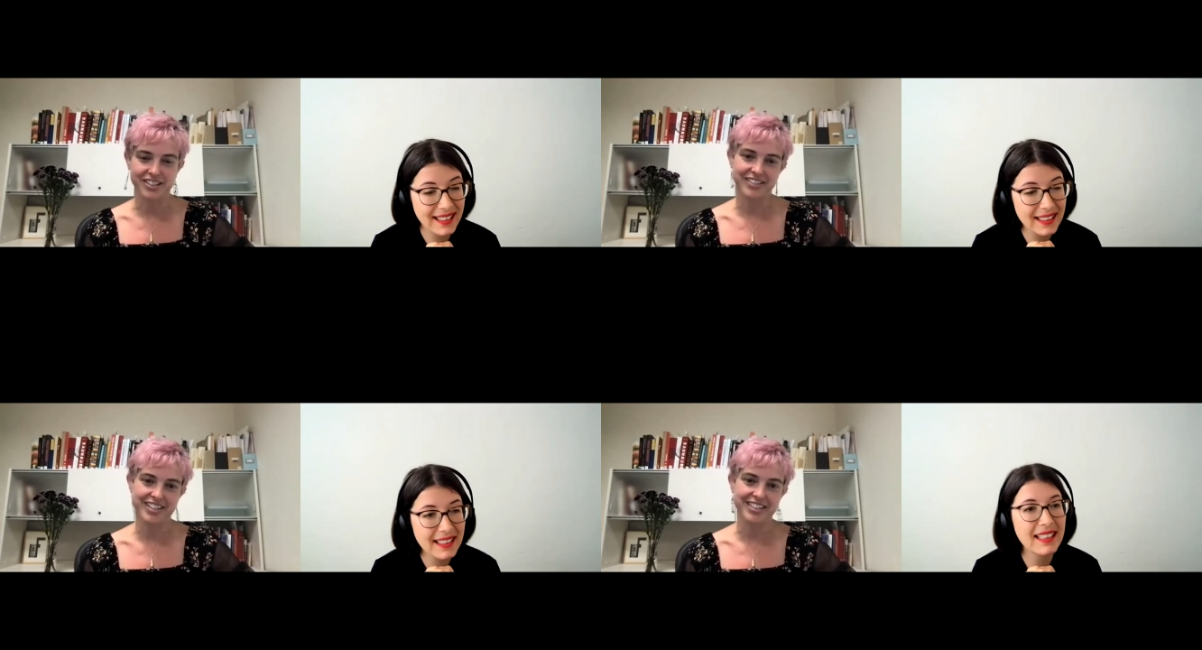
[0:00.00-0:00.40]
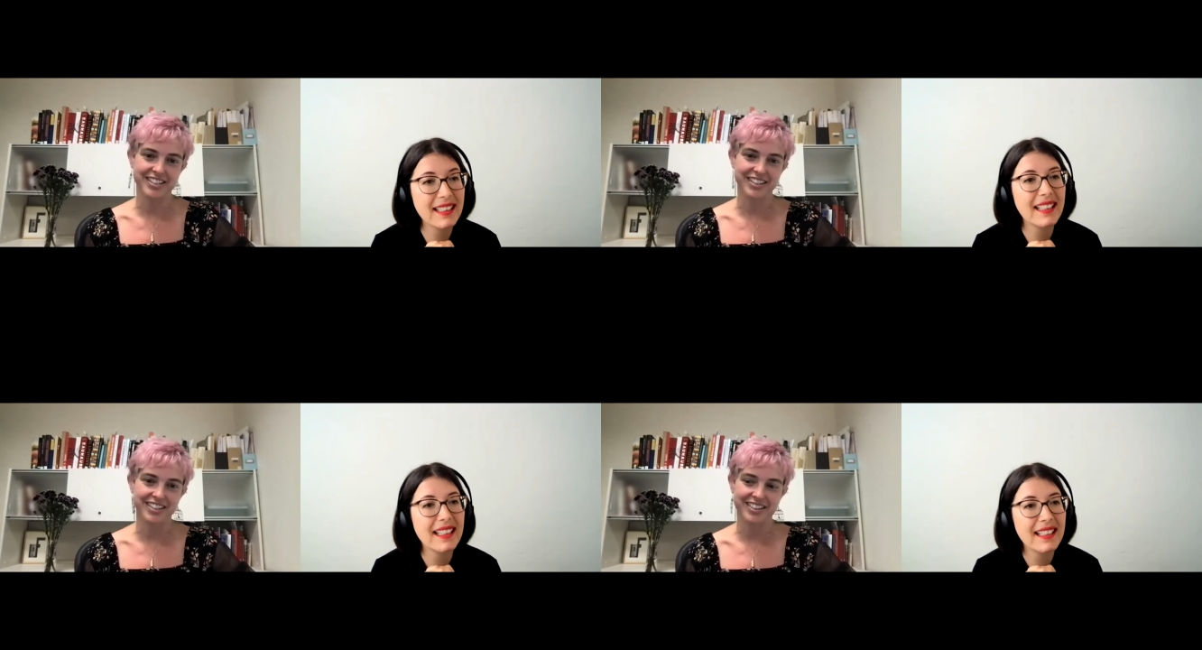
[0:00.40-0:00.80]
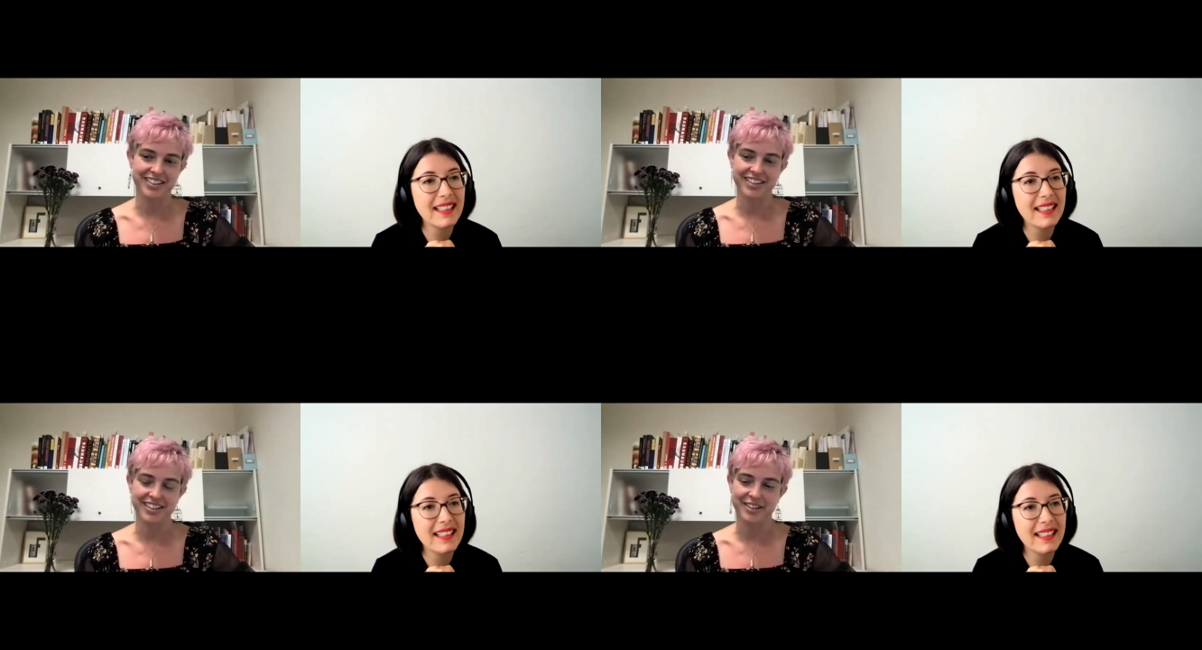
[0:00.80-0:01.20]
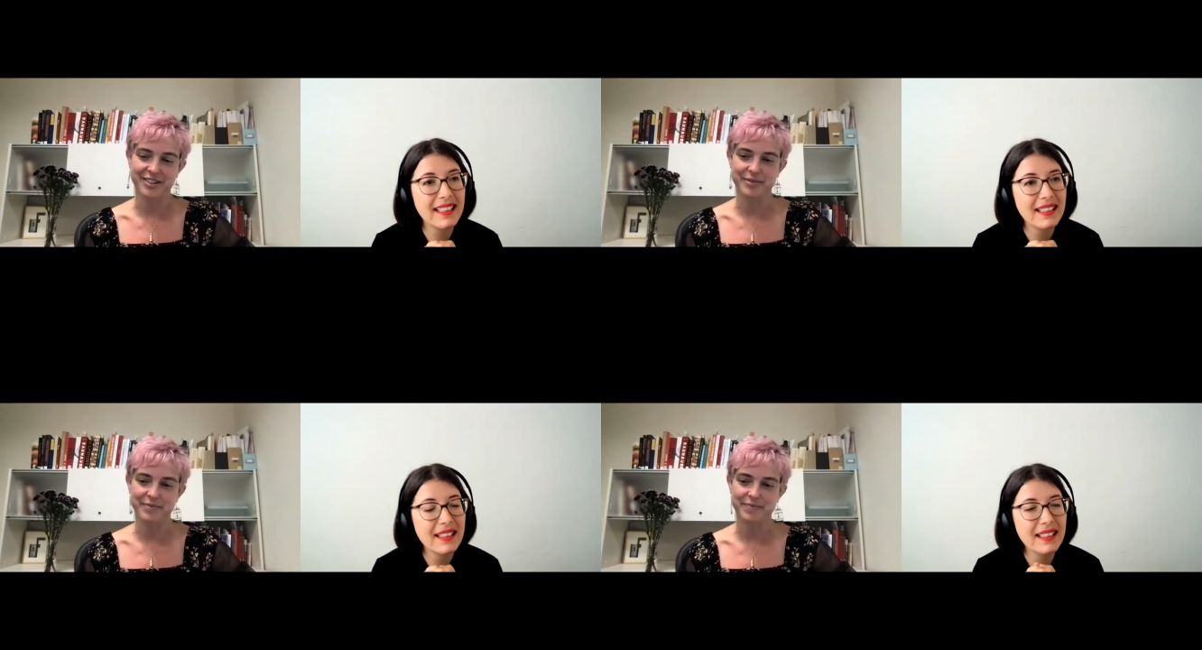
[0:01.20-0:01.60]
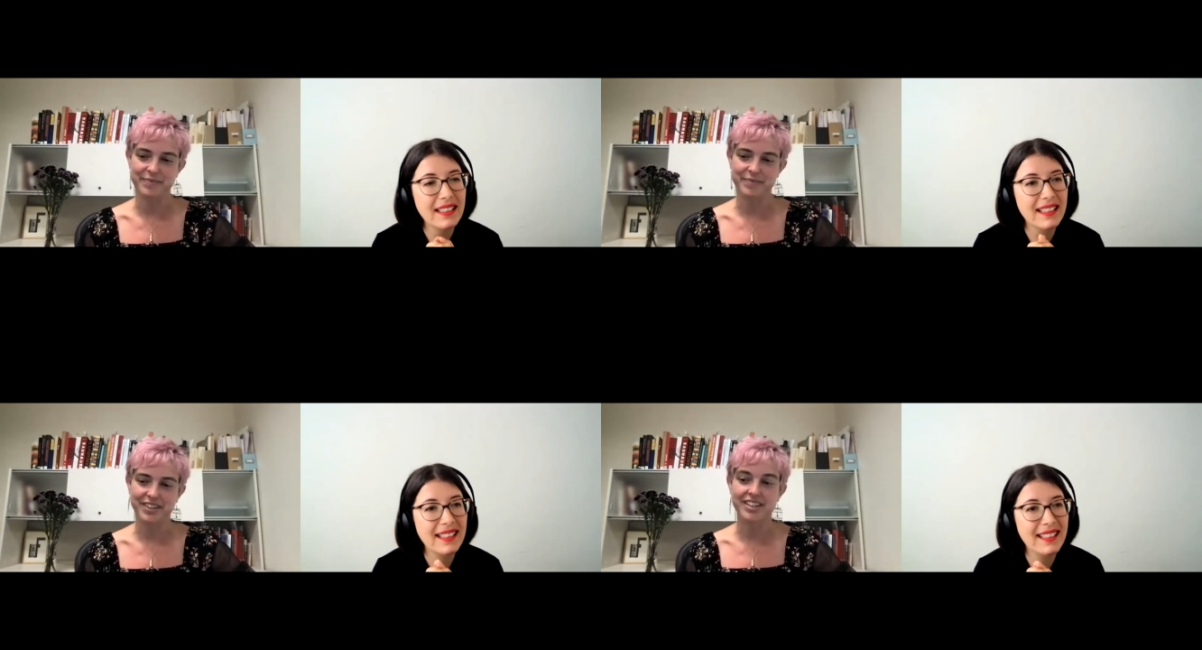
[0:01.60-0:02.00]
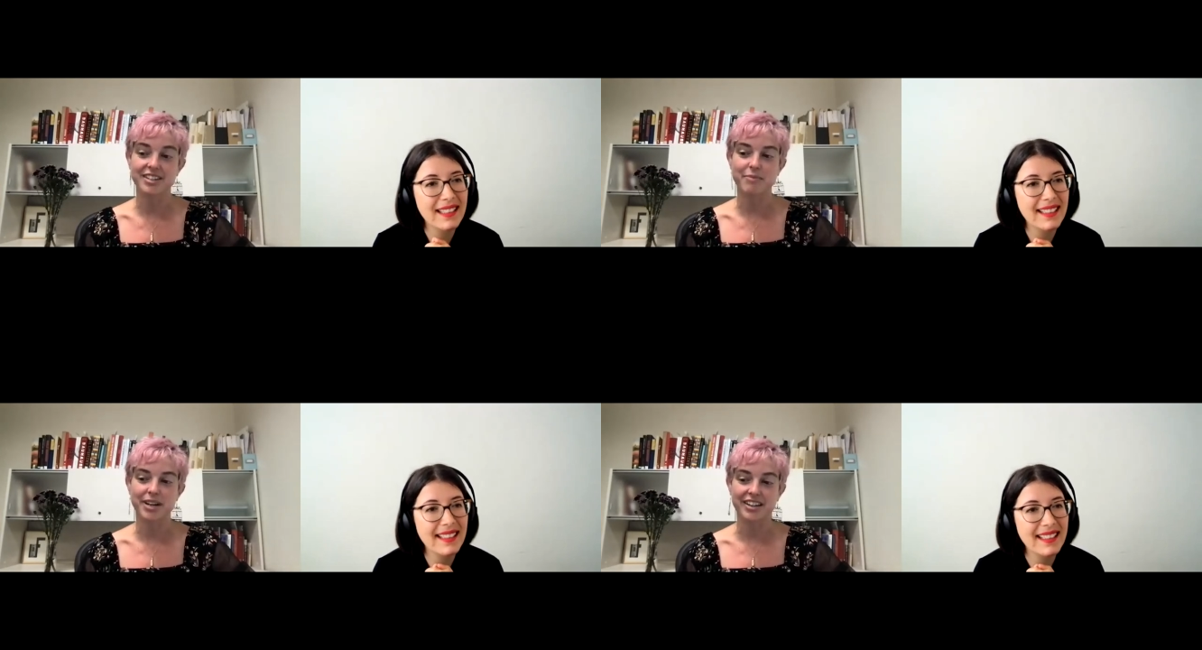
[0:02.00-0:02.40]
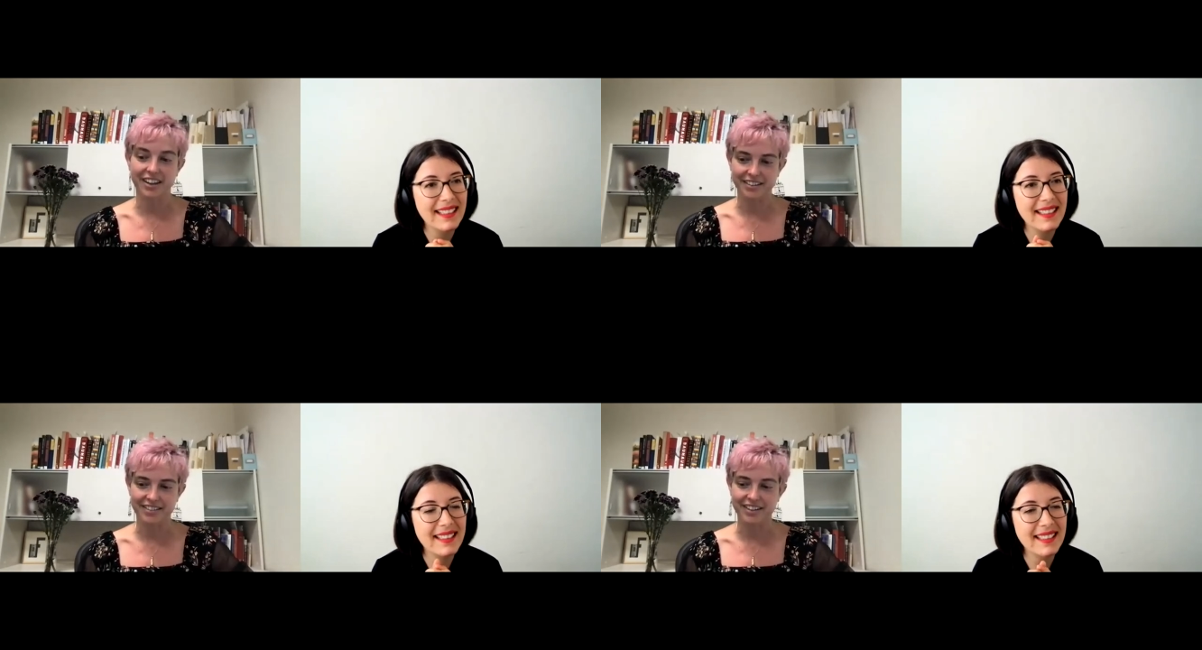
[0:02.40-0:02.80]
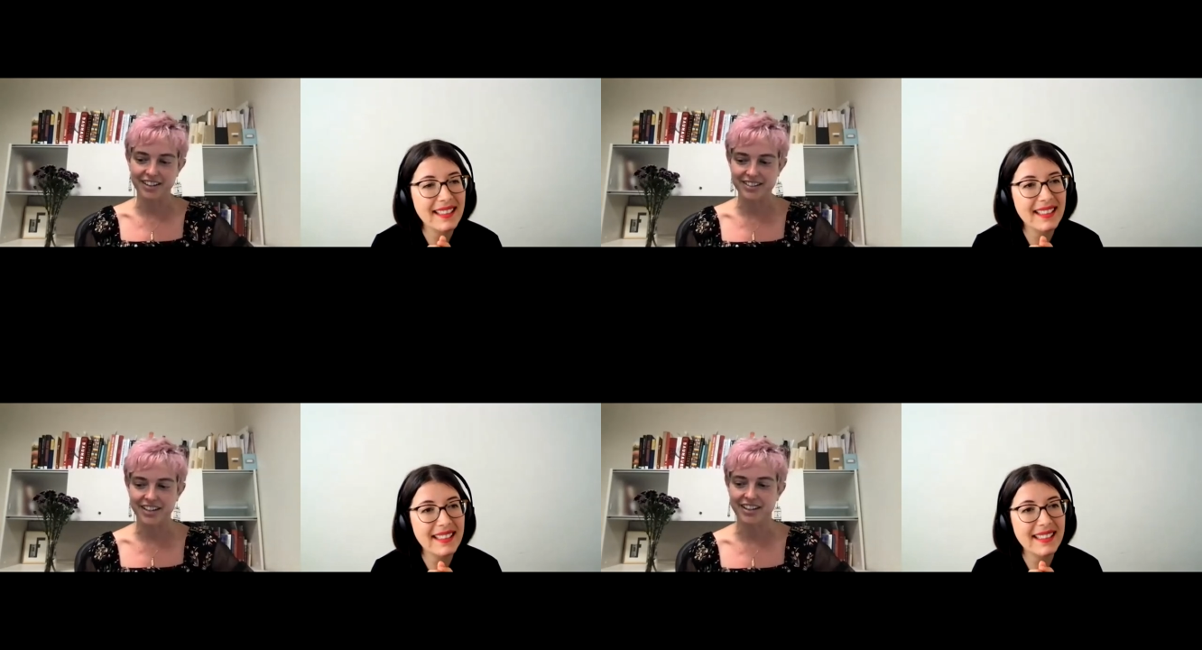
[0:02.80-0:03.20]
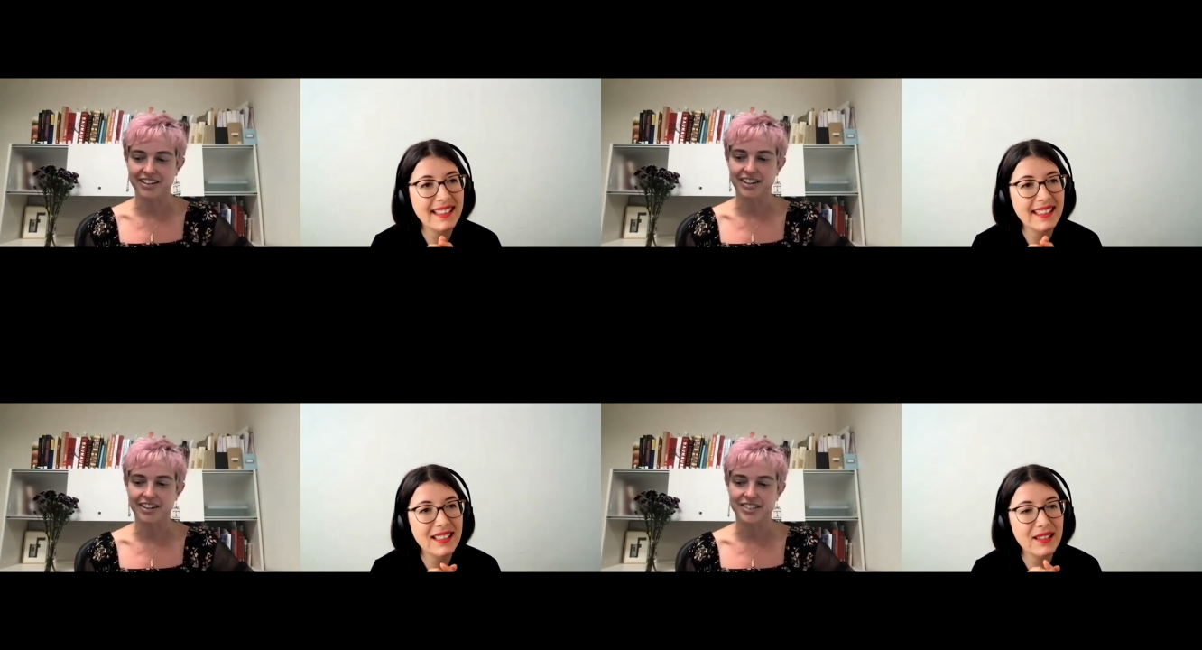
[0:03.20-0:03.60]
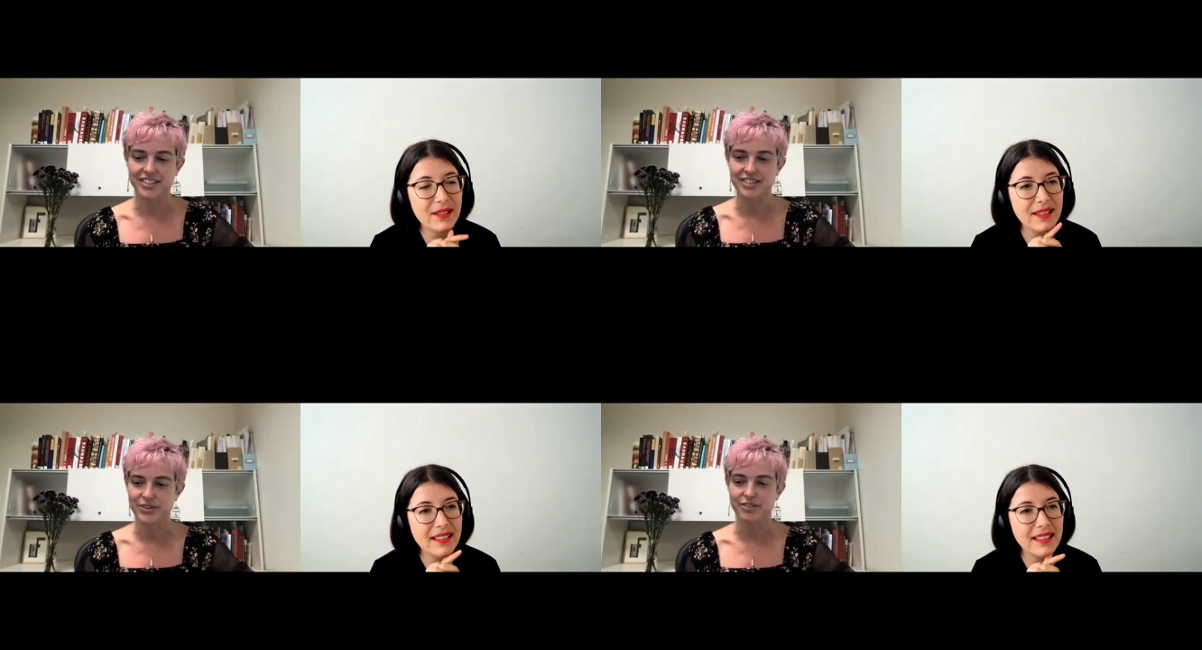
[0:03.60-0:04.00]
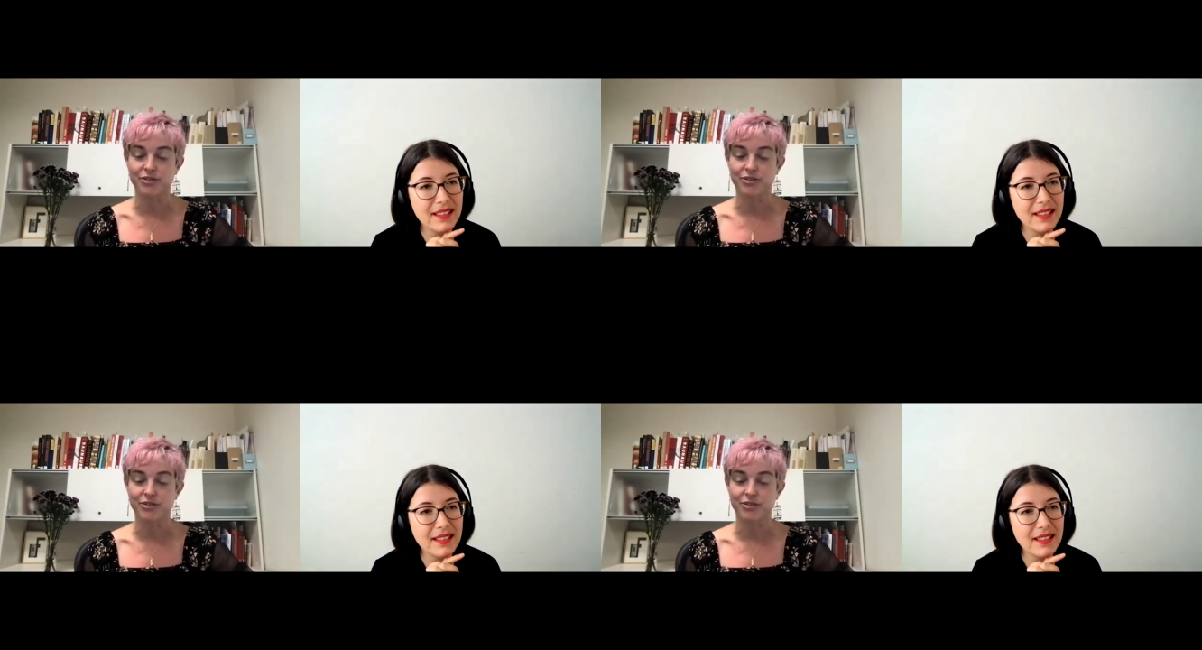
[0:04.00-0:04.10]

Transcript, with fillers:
Speaker 1: raise it in the um, in my catalog essay, and have since sort of